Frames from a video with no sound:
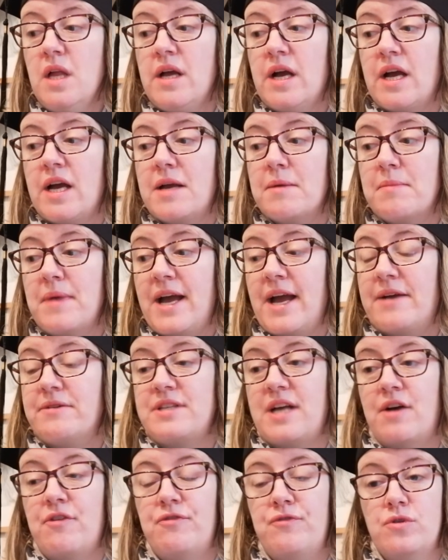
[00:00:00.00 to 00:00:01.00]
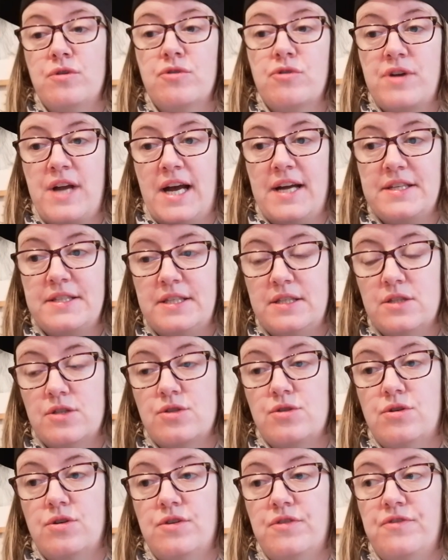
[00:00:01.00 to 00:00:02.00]
um, how to have fun creating
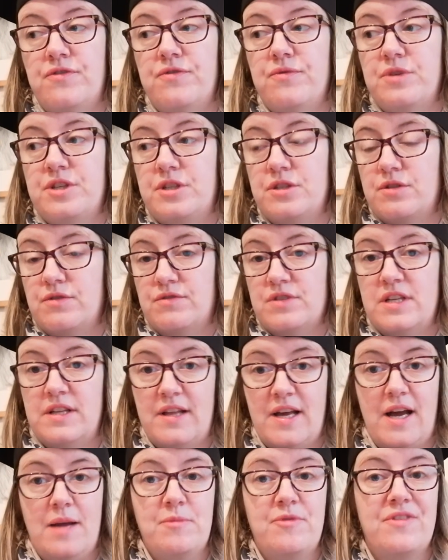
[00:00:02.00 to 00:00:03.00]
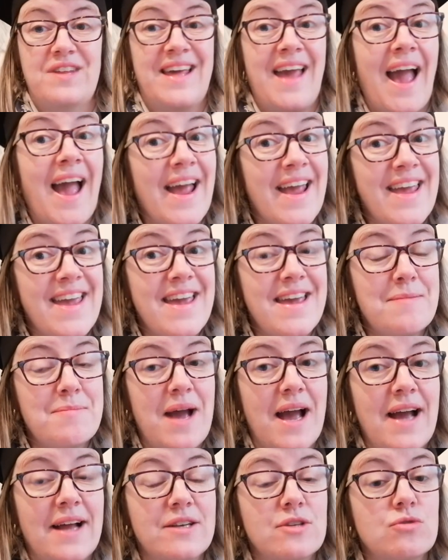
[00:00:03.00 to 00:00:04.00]
stuff which is obviously the aim of the game
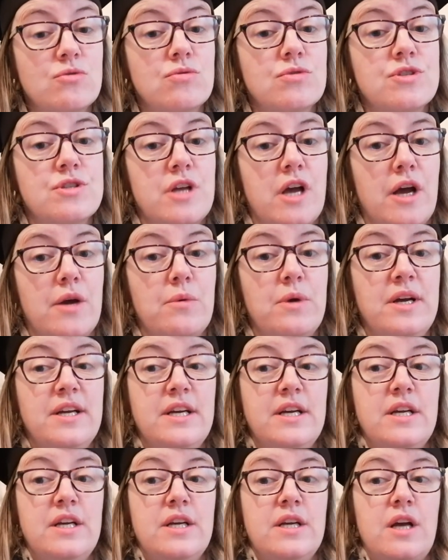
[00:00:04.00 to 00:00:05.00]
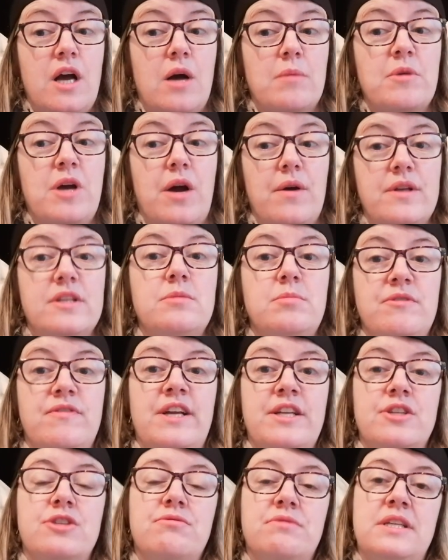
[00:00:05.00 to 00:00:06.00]
and also I'm going to be
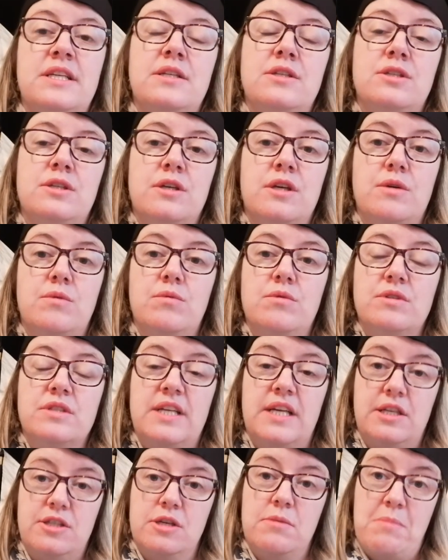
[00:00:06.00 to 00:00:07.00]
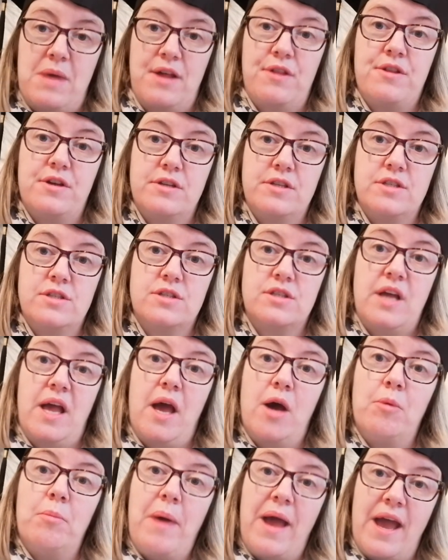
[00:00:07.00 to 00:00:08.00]
venturing into teaching methods to
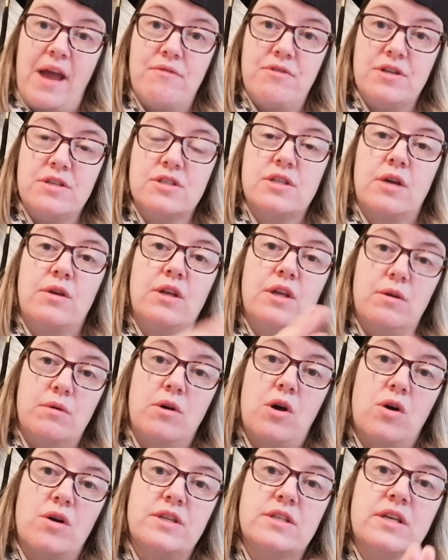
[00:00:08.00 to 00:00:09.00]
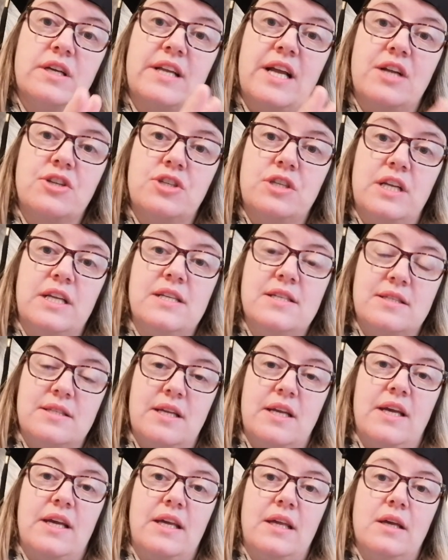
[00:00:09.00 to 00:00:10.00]
help parents so you guys can actually
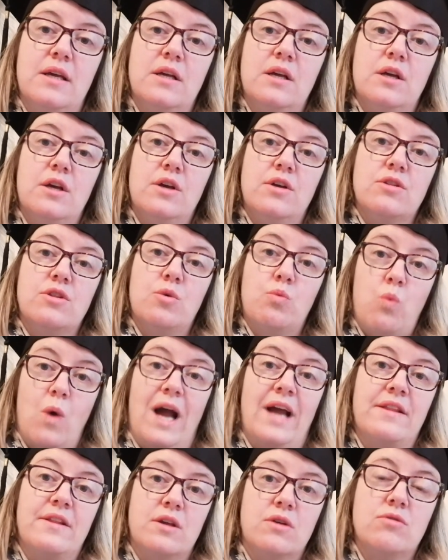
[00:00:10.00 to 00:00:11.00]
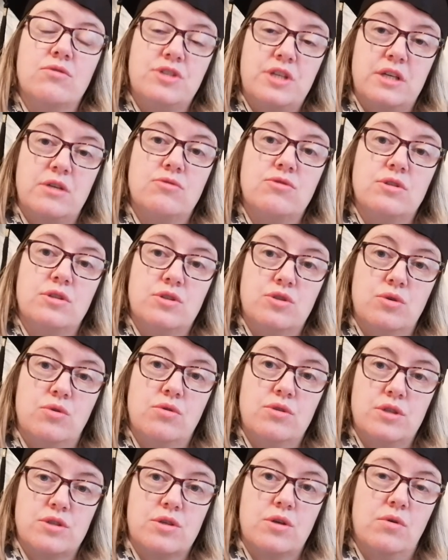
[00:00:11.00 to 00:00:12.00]
see the way that your children are
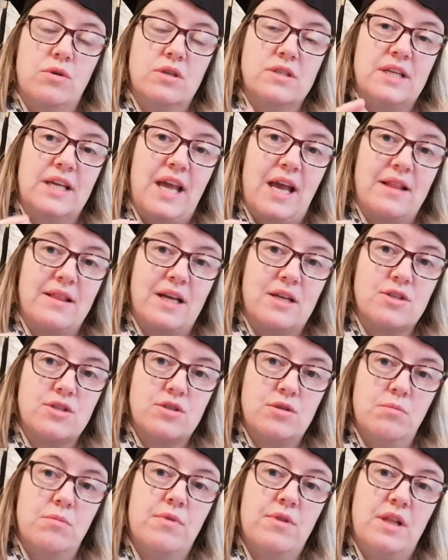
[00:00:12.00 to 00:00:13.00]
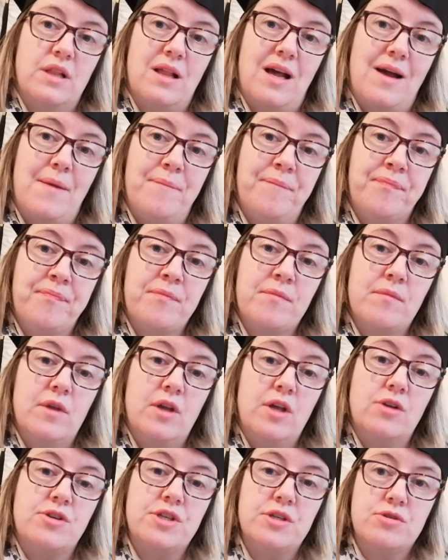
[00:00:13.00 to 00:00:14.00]
taught at school because again that's something that
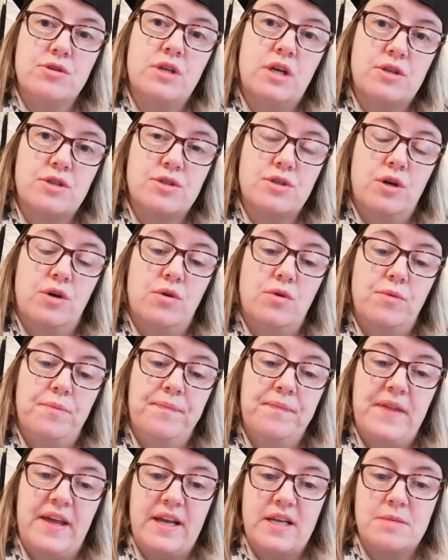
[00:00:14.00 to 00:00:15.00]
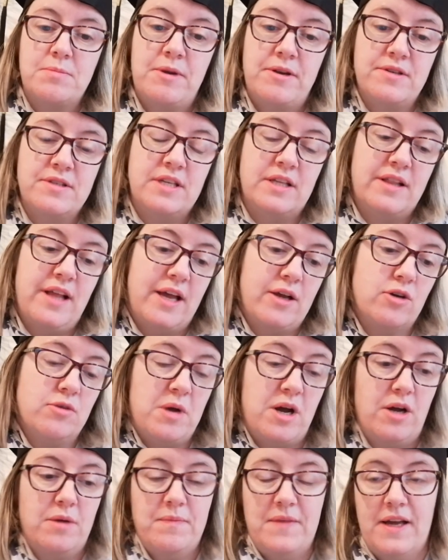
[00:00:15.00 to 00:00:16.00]
your children go to school they experience it they come
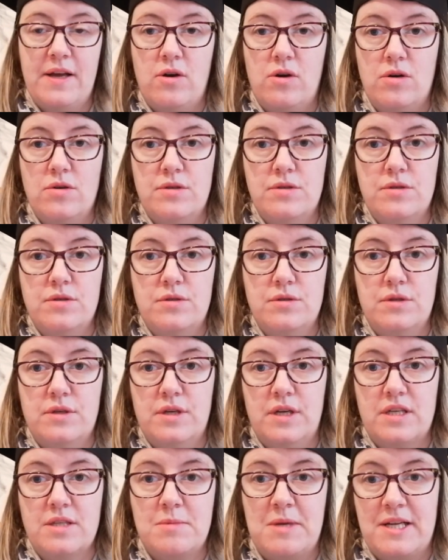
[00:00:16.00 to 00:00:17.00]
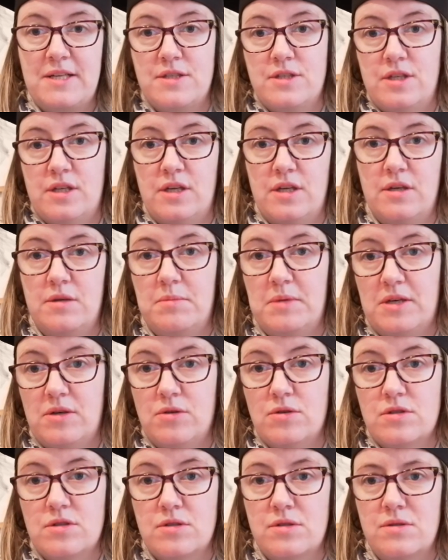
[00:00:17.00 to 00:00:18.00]
home they can't explain to you
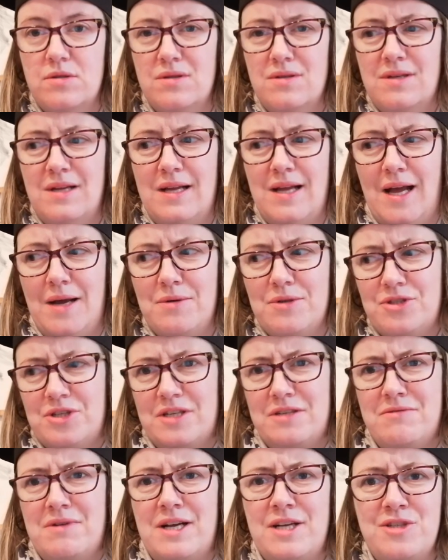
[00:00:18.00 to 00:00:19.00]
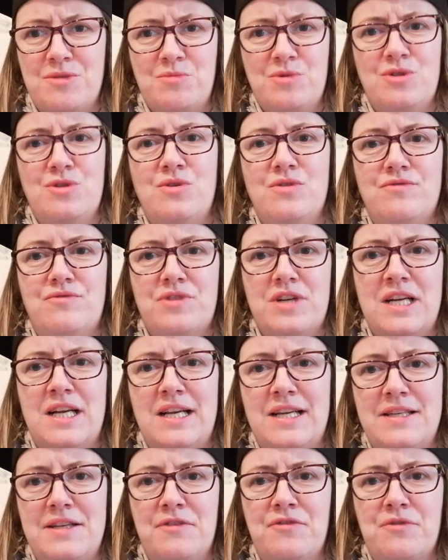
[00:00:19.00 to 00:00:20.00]
because our generation were taught
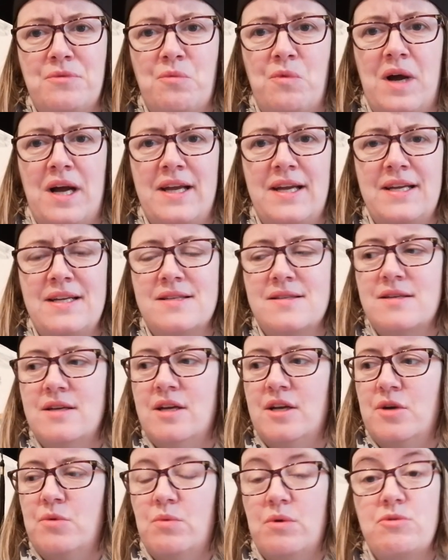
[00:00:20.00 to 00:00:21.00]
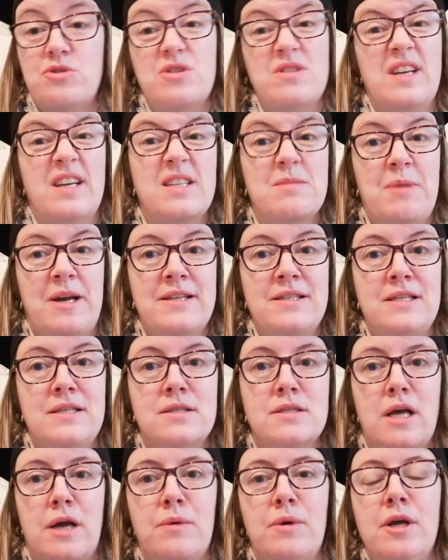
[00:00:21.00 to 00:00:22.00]
really different ways. We were just expected.
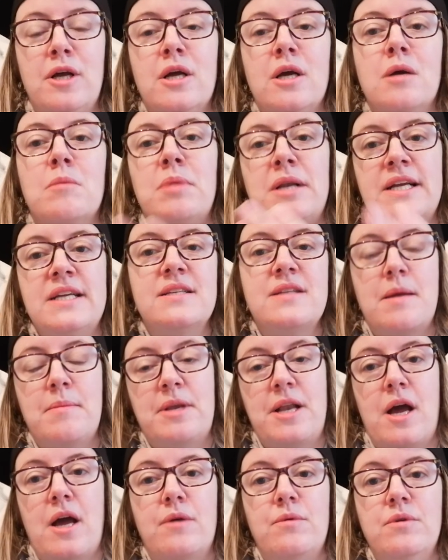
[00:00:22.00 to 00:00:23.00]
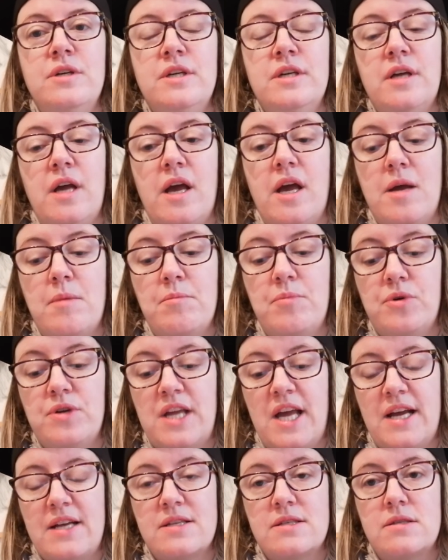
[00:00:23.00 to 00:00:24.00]
So please let me know. Um, but
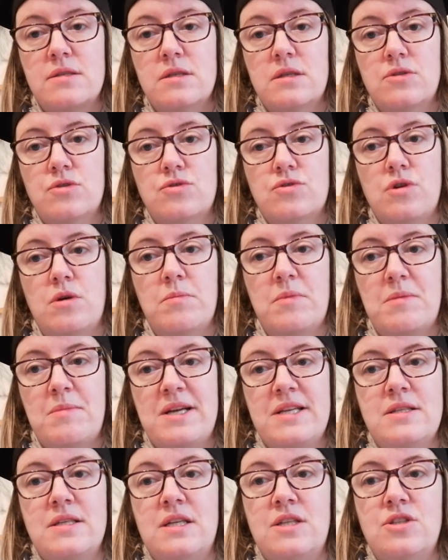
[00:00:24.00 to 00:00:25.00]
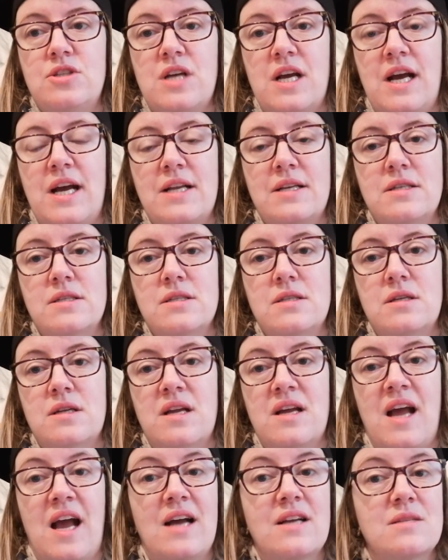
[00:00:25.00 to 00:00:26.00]
yes, drop me a message and
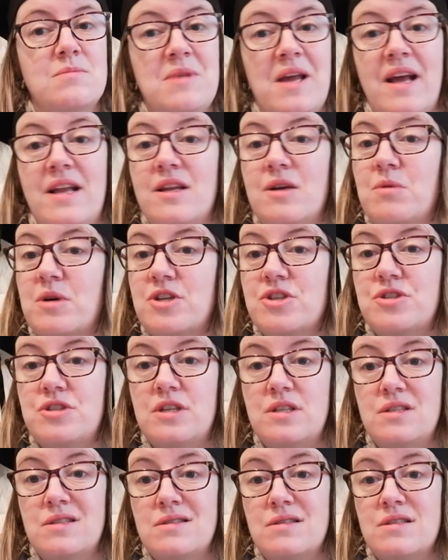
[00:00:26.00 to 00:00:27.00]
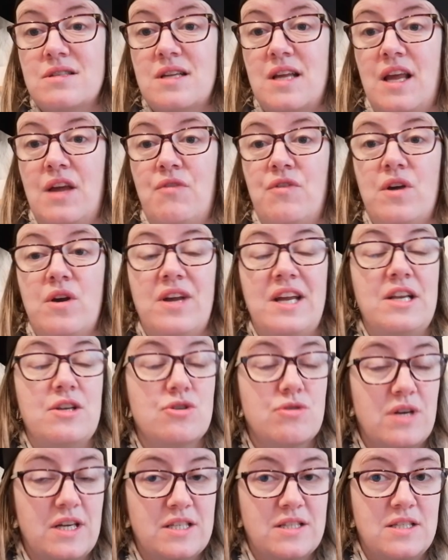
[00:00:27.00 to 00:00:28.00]
ask me any questions if you're
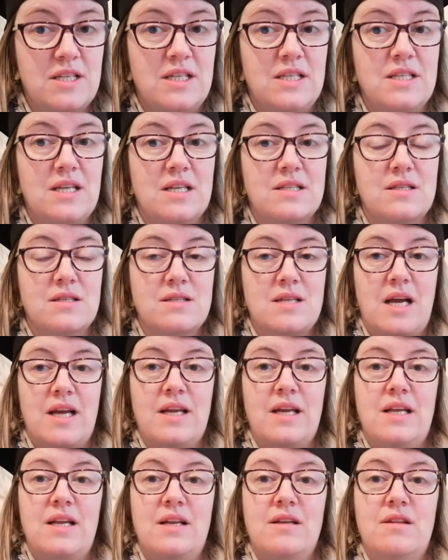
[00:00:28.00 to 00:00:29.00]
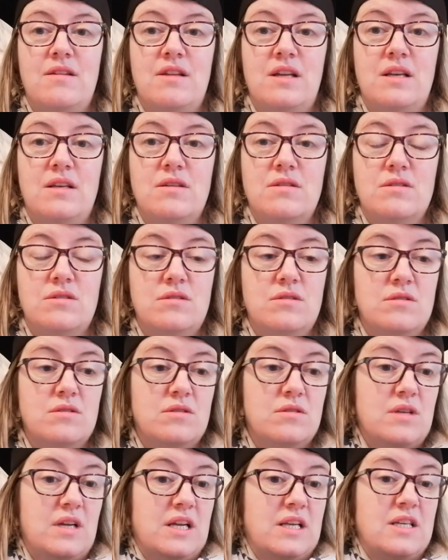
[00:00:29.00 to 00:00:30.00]
interested, as I say, in anything,
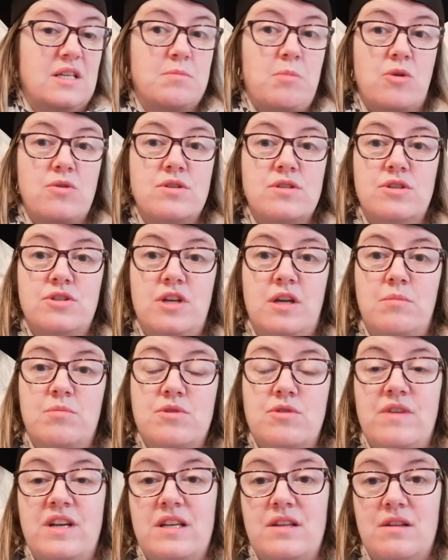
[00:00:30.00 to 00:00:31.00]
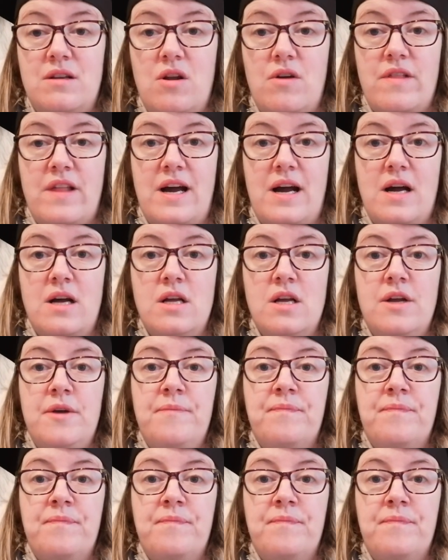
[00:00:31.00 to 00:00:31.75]
any sponsorships or anything like that.